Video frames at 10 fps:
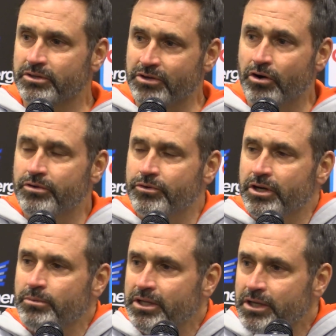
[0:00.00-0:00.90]
It's hard to
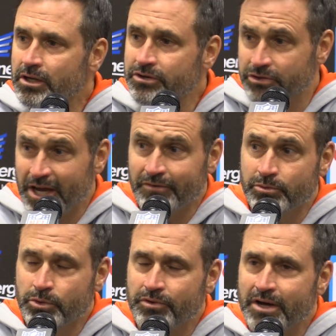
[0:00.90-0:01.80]
forget about that loss. You have
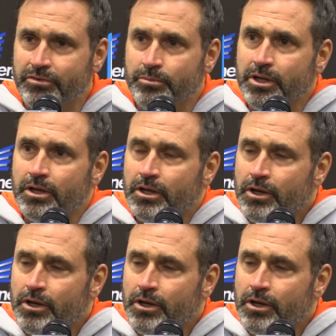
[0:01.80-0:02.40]
to move on from it.